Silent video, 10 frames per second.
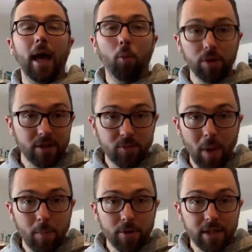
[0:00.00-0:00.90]
And what this
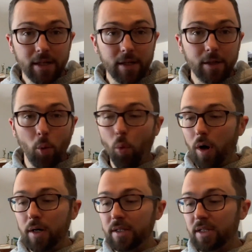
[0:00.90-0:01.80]
paper did
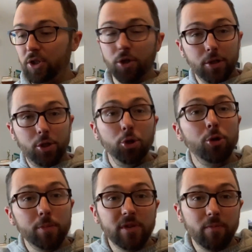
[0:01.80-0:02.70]
was took two
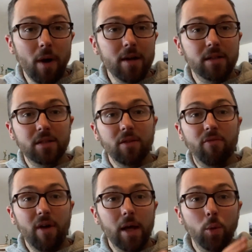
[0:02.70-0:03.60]
groups of mice,
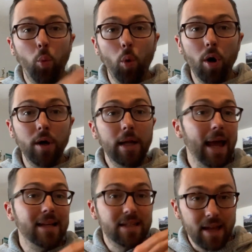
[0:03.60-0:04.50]
fed one
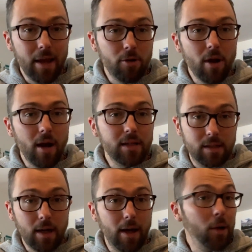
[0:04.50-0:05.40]
a standardized
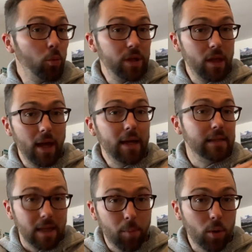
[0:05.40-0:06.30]
diet with a
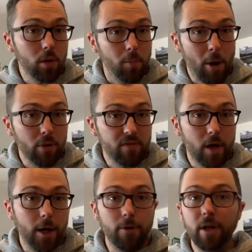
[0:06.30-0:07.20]
typical amount of
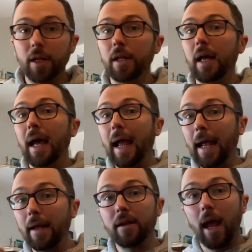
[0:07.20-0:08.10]
iron in it,
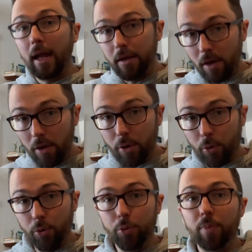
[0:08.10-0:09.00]
and another
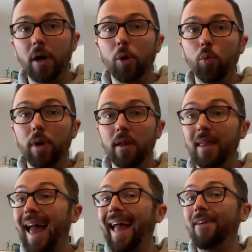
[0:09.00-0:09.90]
group
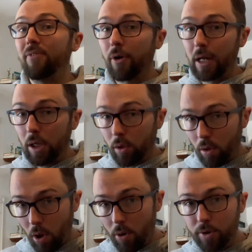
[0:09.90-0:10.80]
with a very
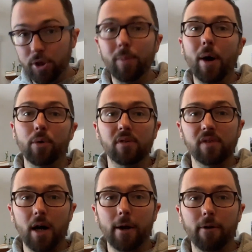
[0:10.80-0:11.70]
large amount
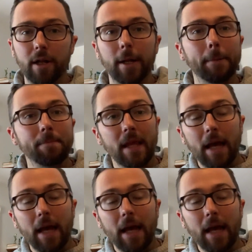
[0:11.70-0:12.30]
of iron in it.